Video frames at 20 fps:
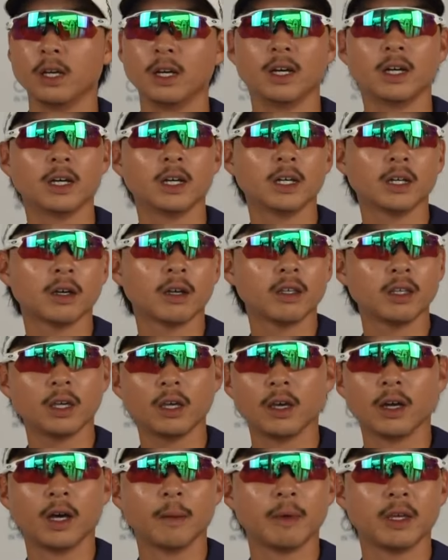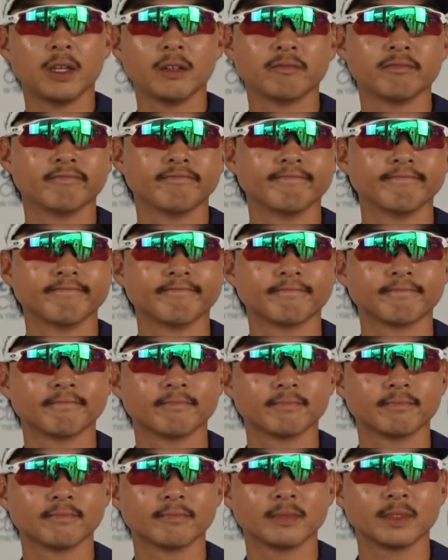Yeah, I mean,
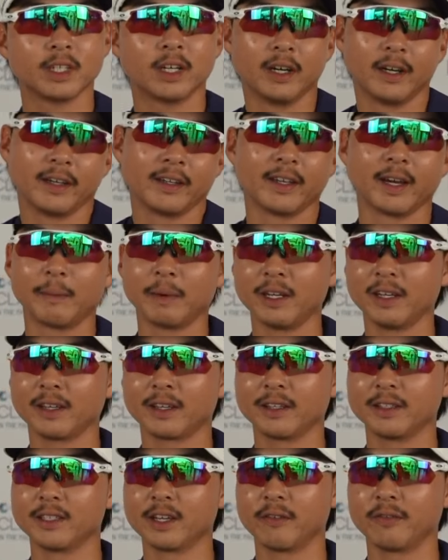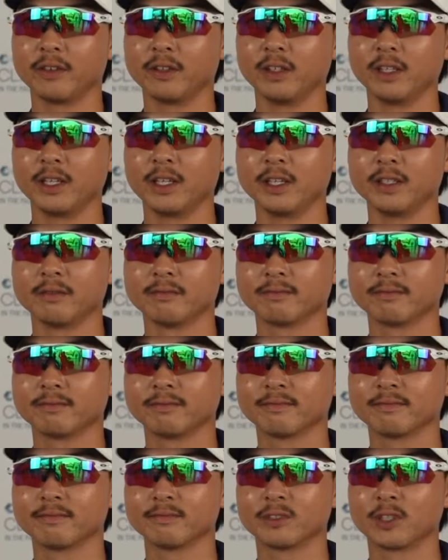I mean, it can definitely
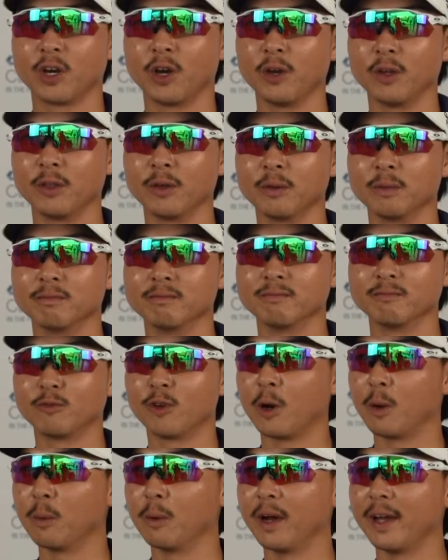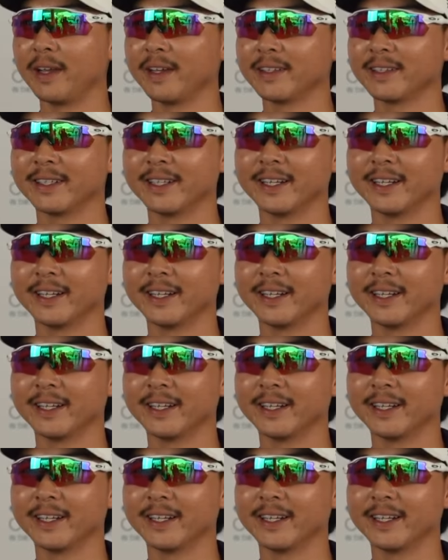go the wrong way.